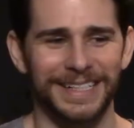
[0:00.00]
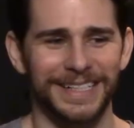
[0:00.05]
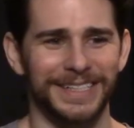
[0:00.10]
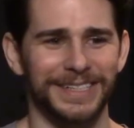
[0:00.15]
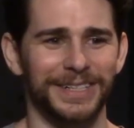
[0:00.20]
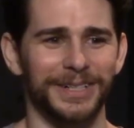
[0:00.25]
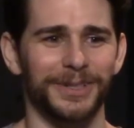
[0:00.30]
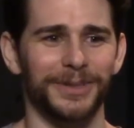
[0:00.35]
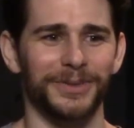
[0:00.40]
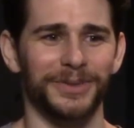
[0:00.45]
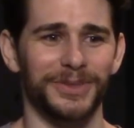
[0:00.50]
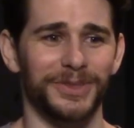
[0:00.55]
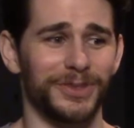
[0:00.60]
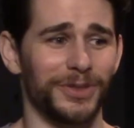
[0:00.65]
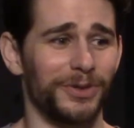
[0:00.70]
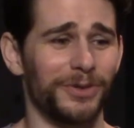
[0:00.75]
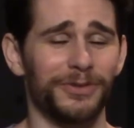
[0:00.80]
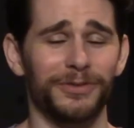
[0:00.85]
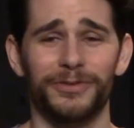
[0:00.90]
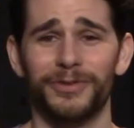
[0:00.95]
So
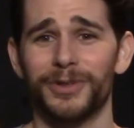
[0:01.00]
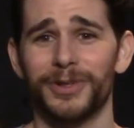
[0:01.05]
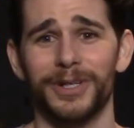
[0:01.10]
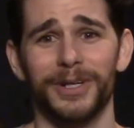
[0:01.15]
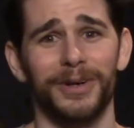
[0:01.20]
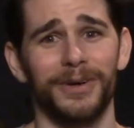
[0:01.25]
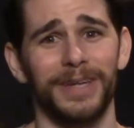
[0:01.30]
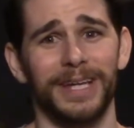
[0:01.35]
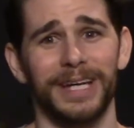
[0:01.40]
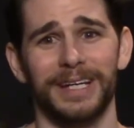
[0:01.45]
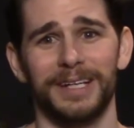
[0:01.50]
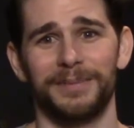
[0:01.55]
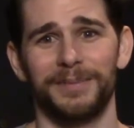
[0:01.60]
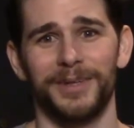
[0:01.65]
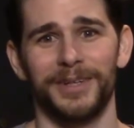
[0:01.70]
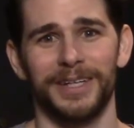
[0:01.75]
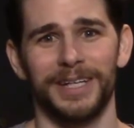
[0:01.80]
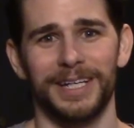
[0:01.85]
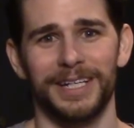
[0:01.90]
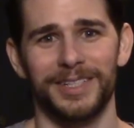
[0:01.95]
don't forego that
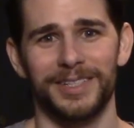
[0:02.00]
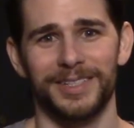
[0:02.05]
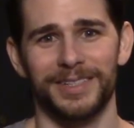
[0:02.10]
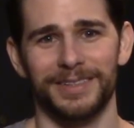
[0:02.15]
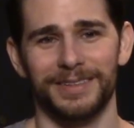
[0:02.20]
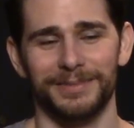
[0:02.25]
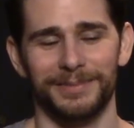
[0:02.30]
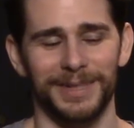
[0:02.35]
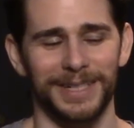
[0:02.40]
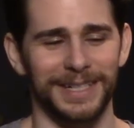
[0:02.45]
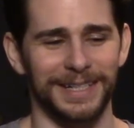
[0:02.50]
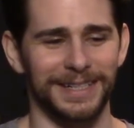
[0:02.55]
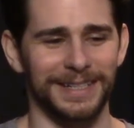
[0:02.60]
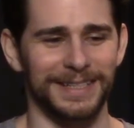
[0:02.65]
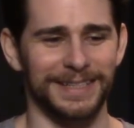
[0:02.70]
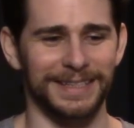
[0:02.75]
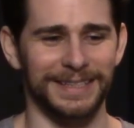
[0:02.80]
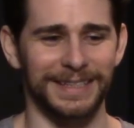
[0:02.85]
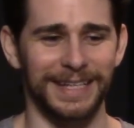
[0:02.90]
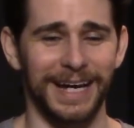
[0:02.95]
communication,
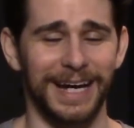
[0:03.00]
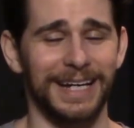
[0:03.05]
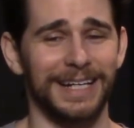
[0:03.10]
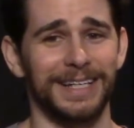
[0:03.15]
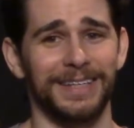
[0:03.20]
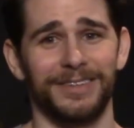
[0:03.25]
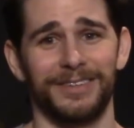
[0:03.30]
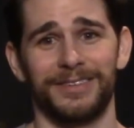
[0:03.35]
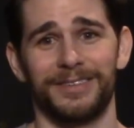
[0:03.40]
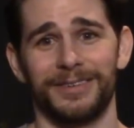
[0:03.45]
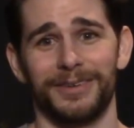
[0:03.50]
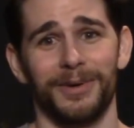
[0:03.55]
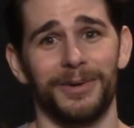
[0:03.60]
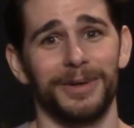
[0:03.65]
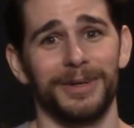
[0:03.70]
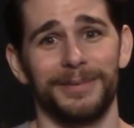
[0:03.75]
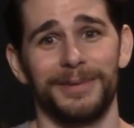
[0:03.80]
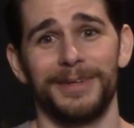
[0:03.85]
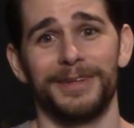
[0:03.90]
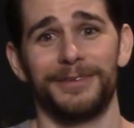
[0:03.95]
because that is
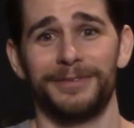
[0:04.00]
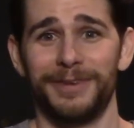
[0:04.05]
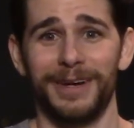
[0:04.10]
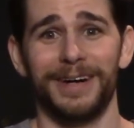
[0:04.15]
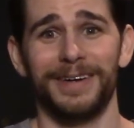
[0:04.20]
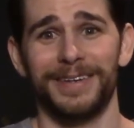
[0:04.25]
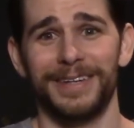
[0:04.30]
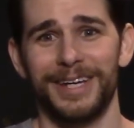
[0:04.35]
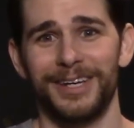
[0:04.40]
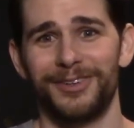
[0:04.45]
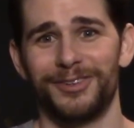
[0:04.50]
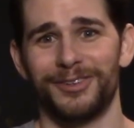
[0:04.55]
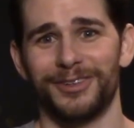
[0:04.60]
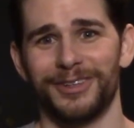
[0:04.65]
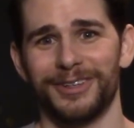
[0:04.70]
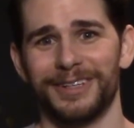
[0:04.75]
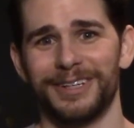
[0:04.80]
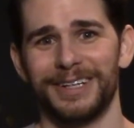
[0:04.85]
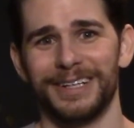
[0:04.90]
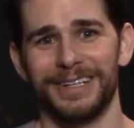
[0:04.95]
going to be the
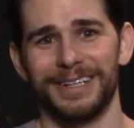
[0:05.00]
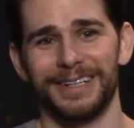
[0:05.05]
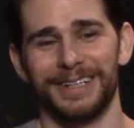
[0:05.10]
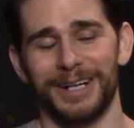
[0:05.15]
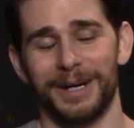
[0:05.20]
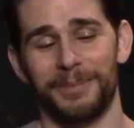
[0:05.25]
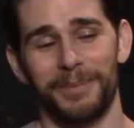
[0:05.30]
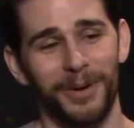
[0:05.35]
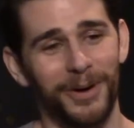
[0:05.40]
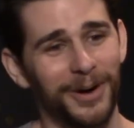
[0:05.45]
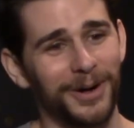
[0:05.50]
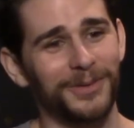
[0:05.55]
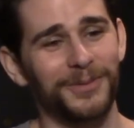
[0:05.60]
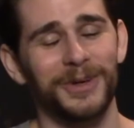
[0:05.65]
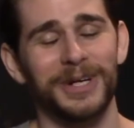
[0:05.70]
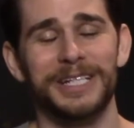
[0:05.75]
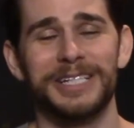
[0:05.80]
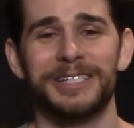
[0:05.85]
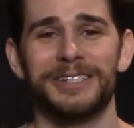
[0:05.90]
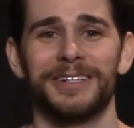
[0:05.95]
foundation upon
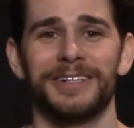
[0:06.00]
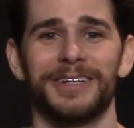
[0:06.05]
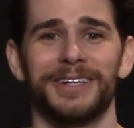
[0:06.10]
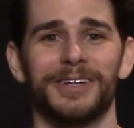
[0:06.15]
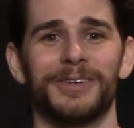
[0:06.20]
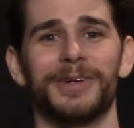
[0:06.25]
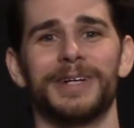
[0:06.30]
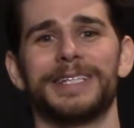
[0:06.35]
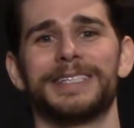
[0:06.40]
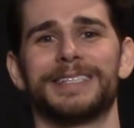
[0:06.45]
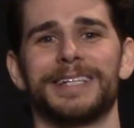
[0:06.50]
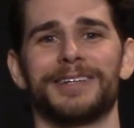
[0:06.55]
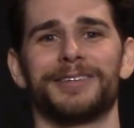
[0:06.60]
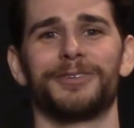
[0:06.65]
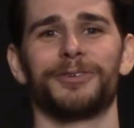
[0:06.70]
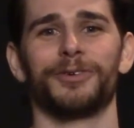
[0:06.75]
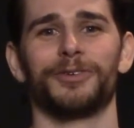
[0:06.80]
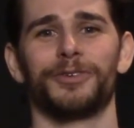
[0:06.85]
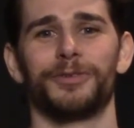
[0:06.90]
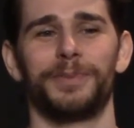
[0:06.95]
which great
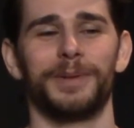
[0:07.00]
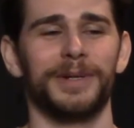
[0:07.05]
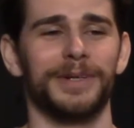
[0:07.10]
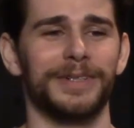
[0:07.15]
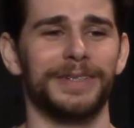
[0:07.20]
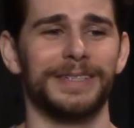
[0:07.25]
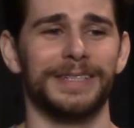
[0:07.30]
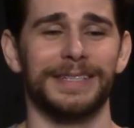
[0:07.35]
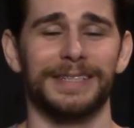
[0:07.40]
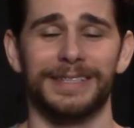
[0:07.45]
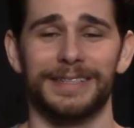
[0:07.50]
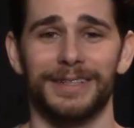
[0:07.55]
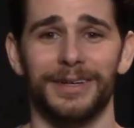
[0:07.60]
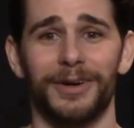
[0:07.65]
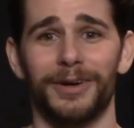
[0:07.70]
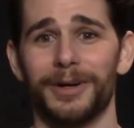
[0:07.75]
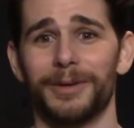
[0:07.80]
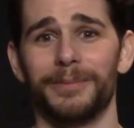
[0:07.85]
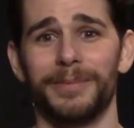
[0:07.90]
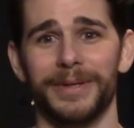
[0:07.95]
sexual experiences
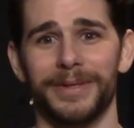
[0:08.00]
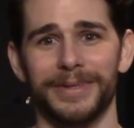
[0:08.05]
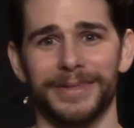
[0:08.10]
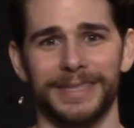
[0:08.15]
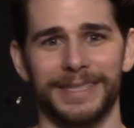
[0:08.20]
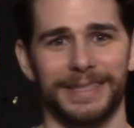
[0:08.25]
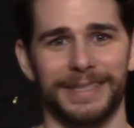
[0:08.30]
are built.